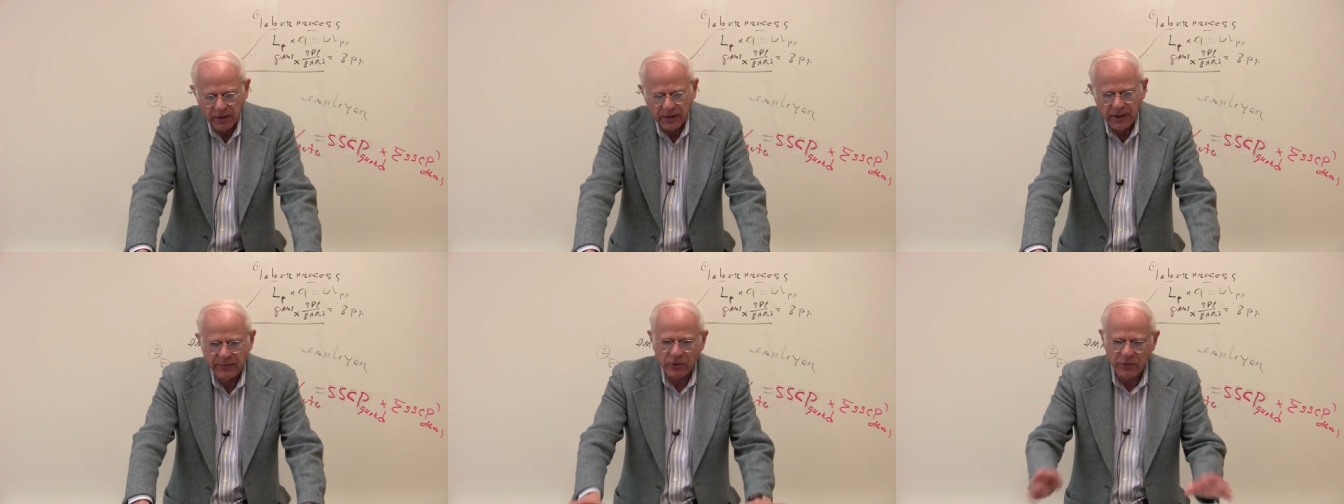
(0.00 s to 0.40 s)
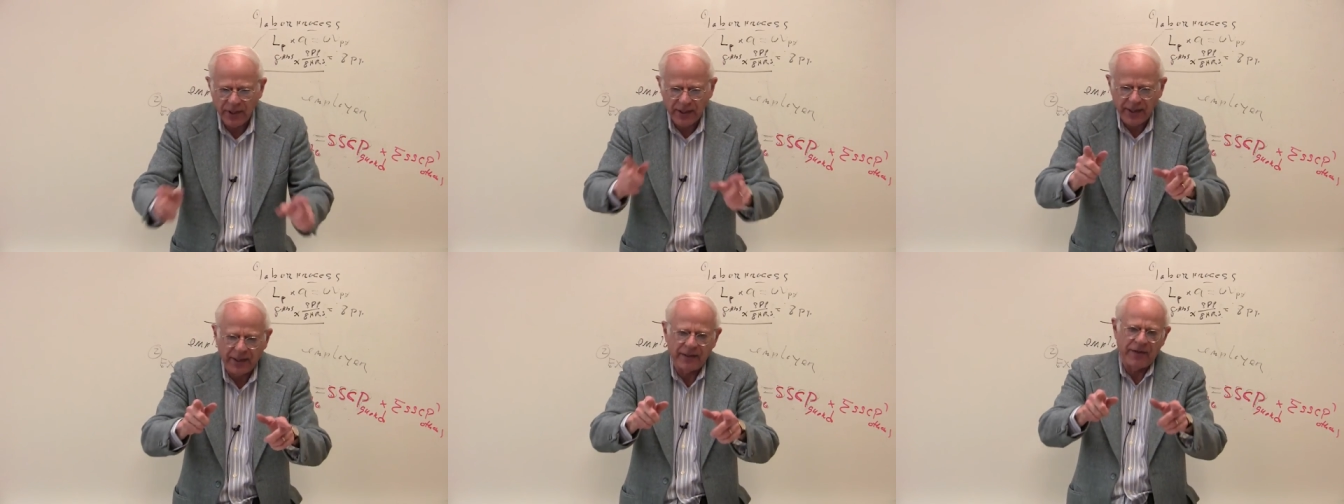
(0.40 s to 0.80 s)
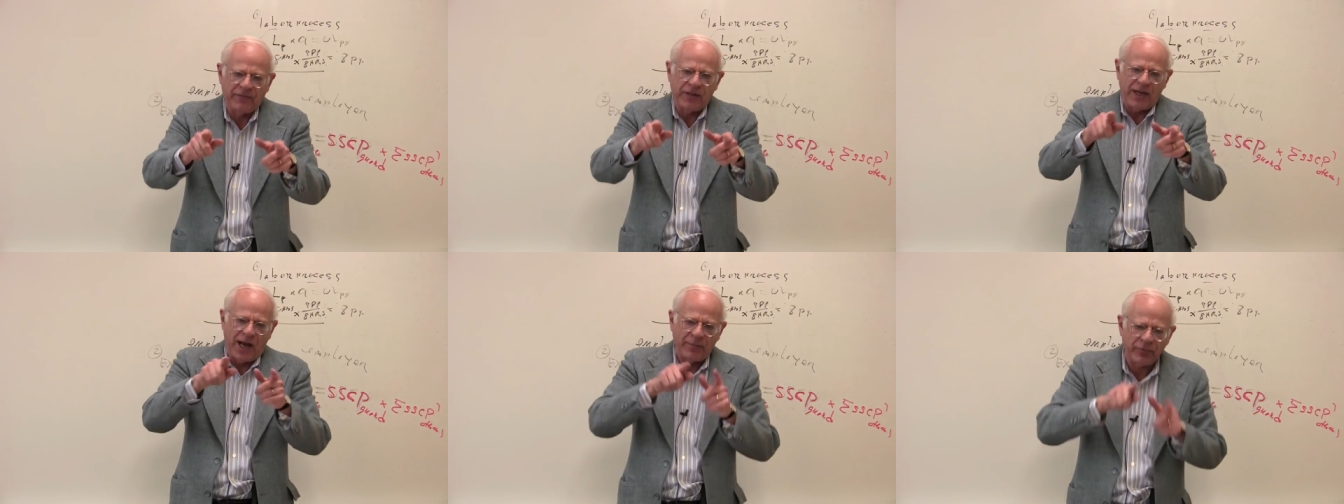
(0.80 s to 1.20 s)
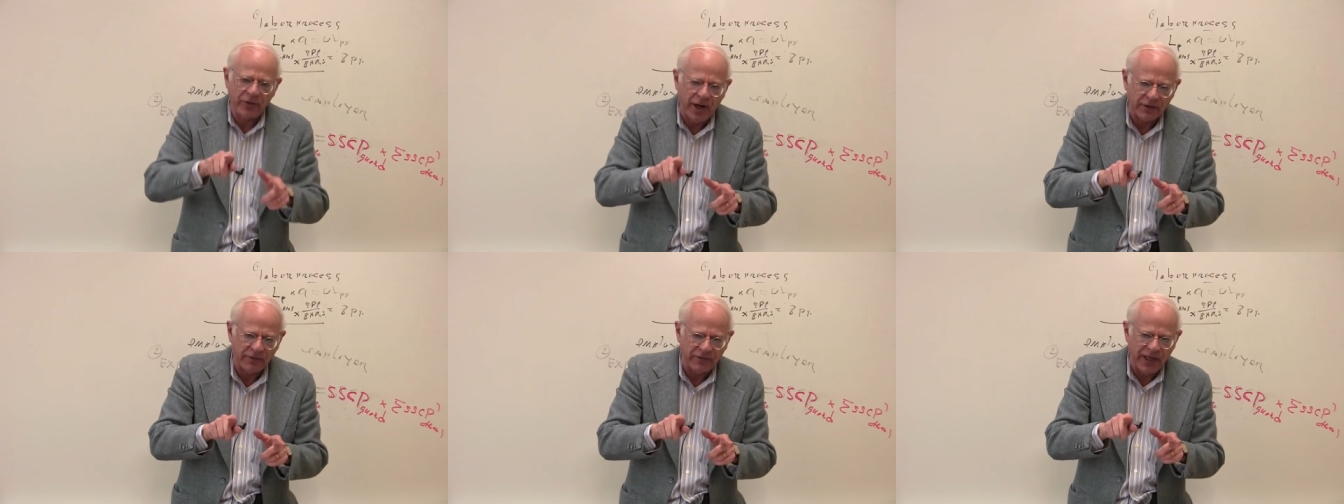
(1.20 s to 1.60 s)
Let me do that again. If the
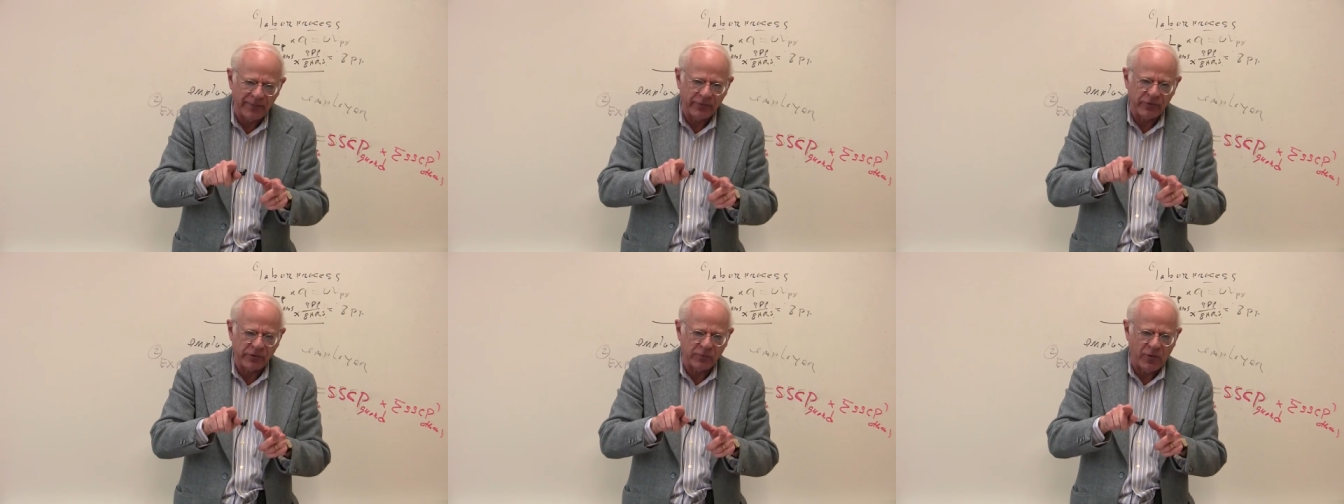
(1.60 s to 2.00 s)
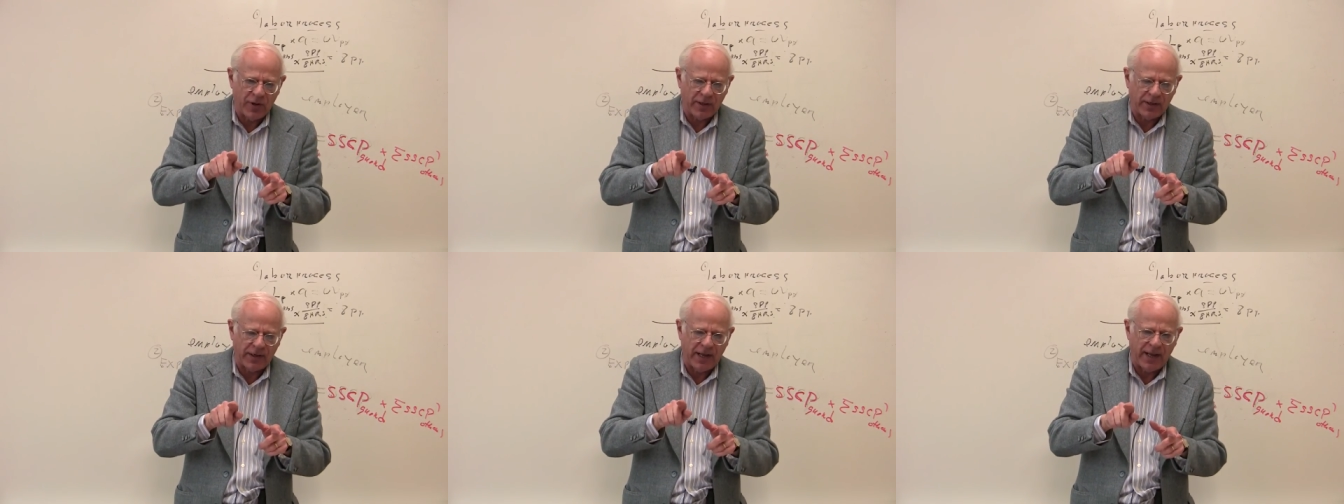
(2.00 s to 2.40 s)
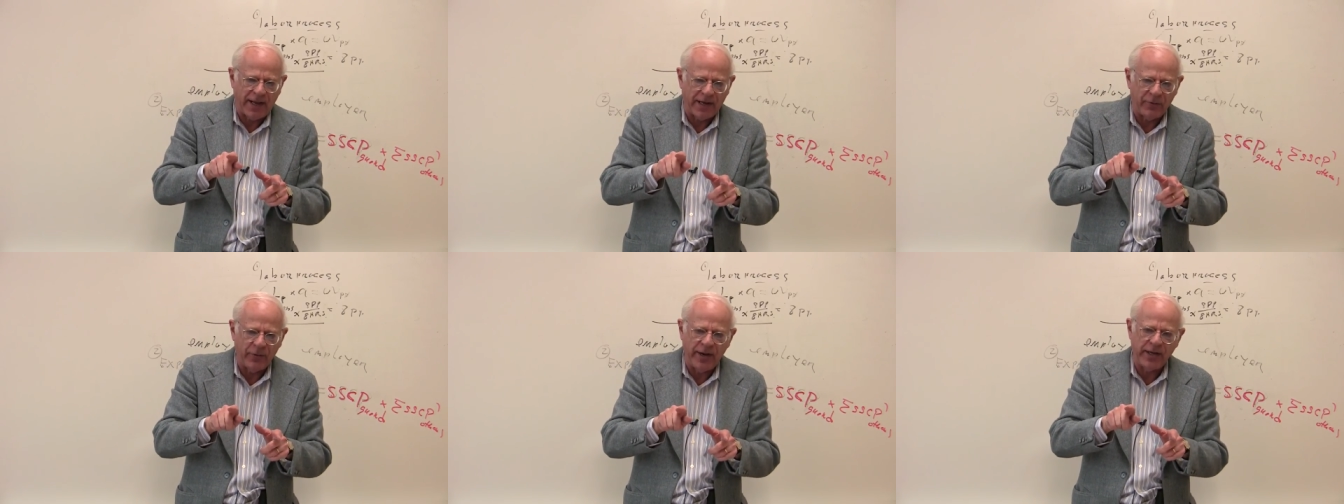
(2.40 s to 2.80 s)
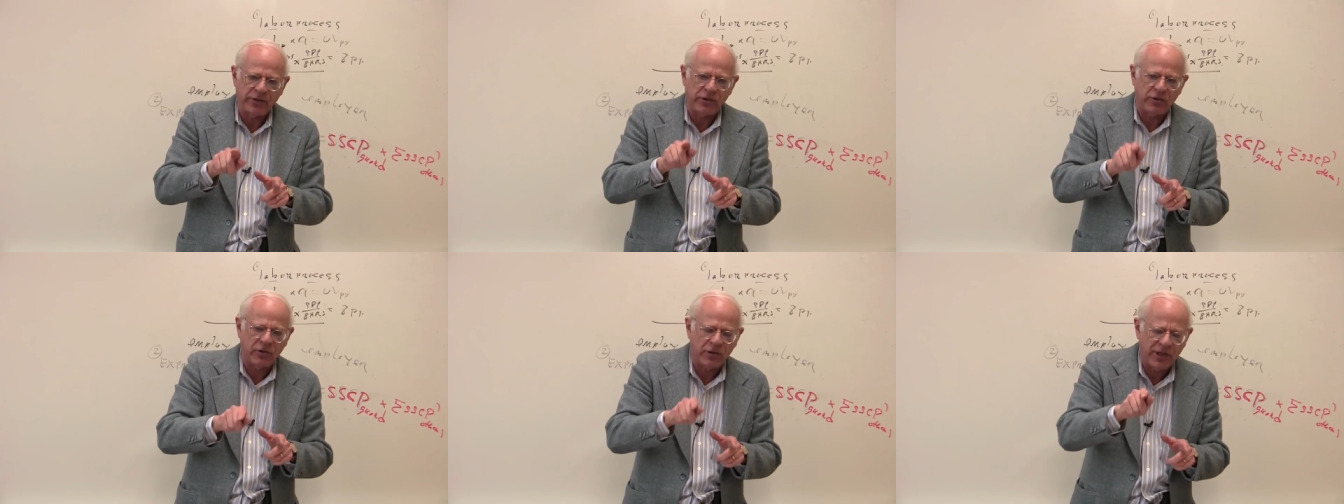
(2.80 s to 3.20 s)
unproductive laborers wanted a higher
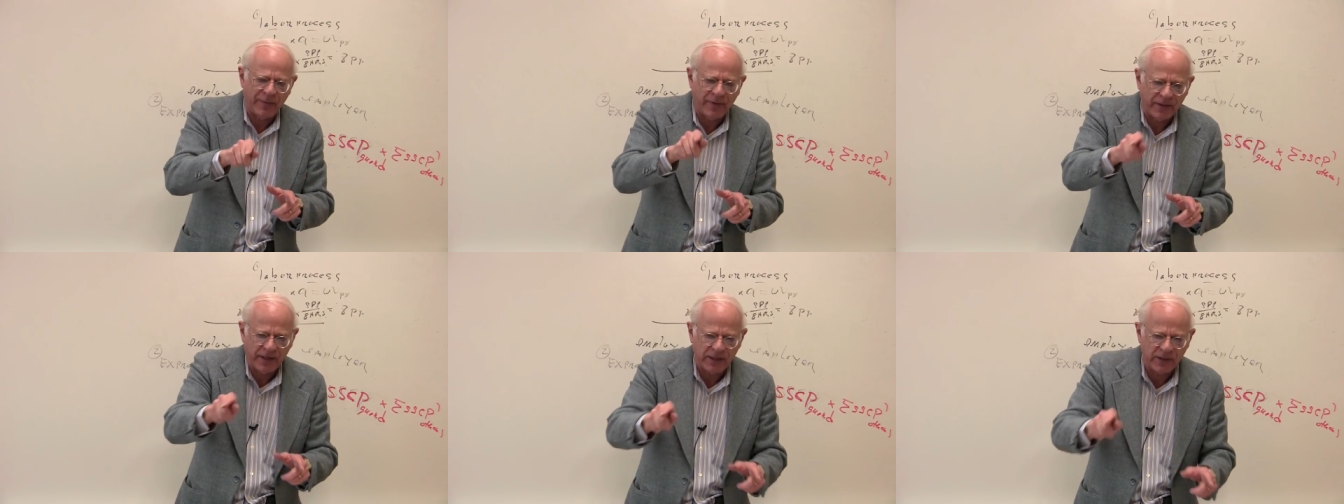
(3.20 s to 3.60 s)
wage, it could come at the